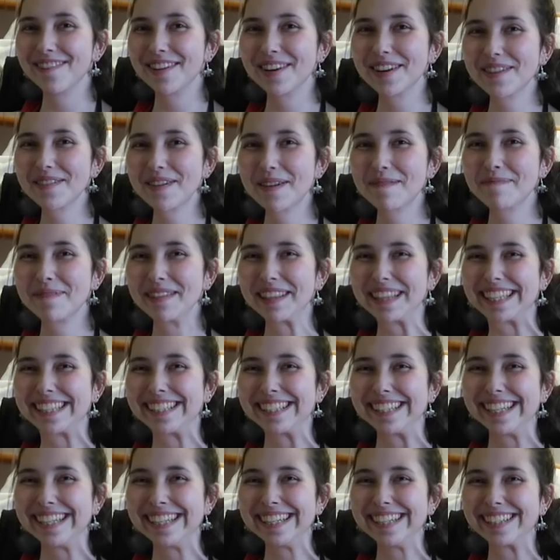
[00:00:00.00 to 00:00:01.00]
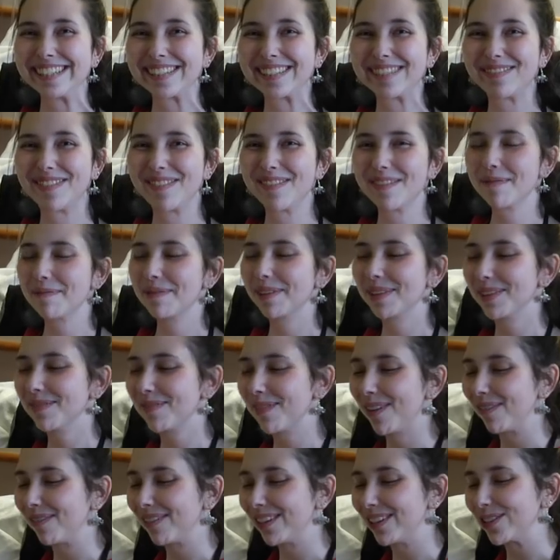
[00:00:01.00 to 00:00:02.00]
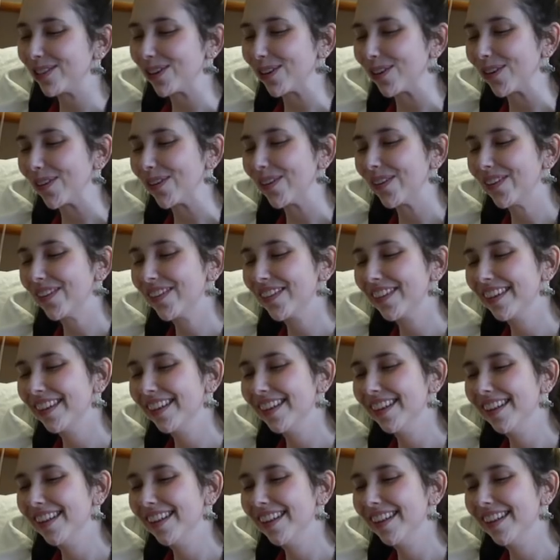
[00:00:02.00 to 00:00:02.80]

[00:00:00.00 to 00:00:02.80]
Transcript: Where do I put the stickers? Maybe I'll put them on my journal.